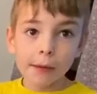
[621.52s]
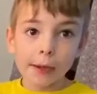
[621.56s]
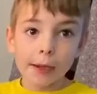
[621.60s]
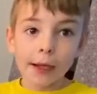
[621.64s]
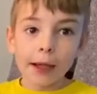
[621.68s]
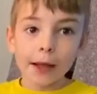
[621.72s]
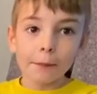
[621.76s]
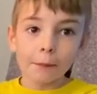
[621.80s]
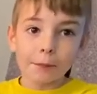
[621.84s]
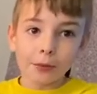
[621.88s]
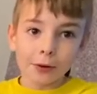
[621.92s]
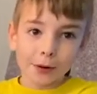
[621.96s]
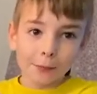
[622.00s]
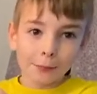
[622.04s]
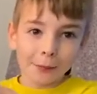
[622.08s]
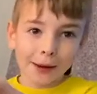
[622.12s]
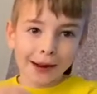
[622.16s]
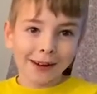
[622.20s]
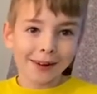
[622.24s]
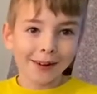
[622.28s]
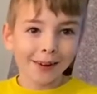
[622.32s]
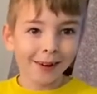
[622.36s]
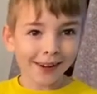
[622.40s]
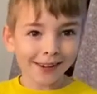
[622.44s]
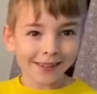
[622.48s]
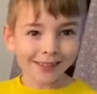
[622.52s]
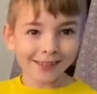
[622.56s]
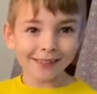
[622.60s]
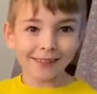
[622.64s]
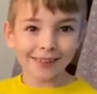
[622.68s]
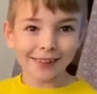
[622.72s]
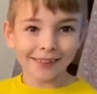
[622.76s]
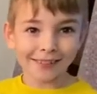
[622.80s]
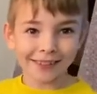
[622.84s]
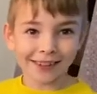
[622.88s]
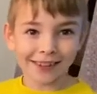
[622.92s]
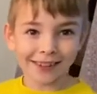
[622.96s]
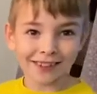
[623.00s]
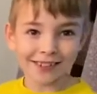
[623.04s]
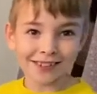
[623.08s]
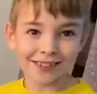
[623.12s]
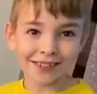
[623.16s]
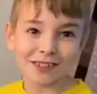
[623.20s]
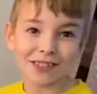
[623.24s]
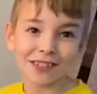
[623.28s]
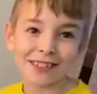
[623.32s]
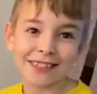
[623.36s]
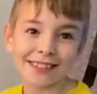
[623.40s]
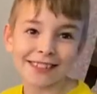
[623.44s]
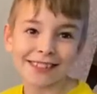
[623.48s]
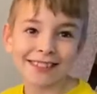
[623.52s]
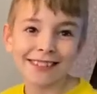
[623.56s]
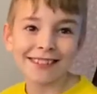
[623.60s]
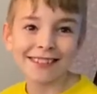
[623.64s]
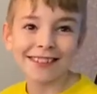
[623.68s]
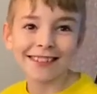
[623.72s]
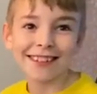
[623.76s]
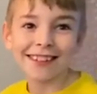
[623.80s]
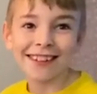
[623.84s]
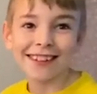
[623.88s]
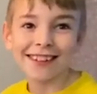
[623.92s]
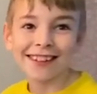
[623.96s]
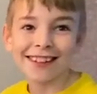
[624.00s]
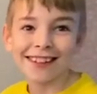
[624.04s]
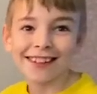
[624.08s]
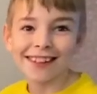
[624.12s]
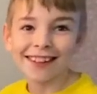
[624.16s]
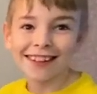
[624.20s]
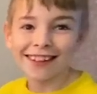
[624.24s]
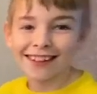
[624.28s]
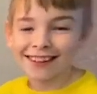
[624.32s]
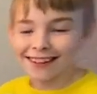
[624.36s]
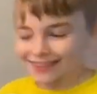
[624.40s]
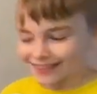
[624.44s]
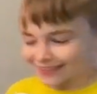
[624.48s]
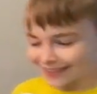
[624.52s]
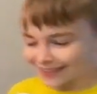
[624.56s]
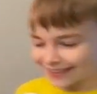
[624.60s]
and put it back on so then they could cheat. Nice.